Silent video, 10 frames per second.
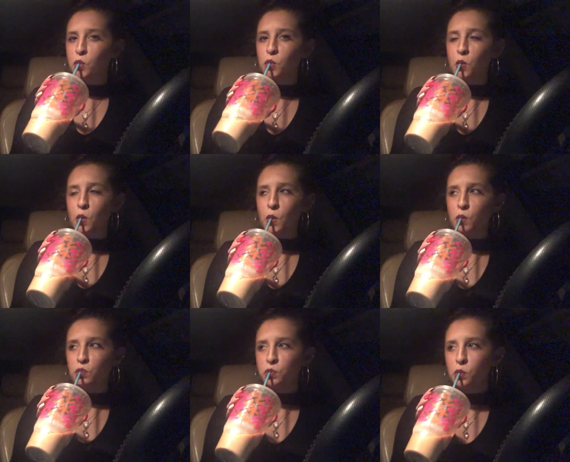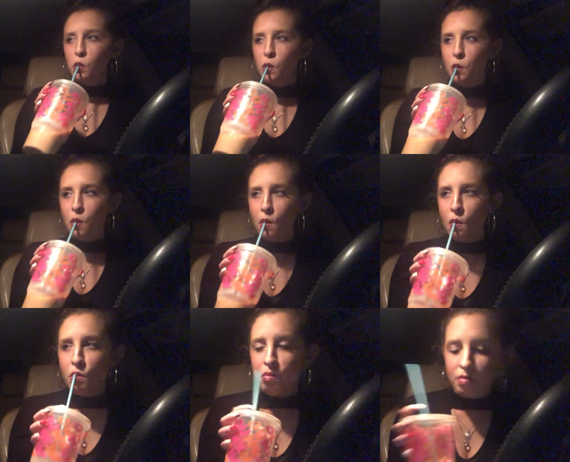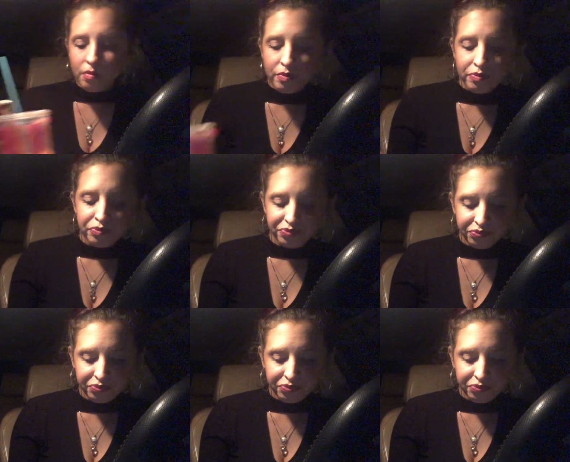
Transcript: [no speech]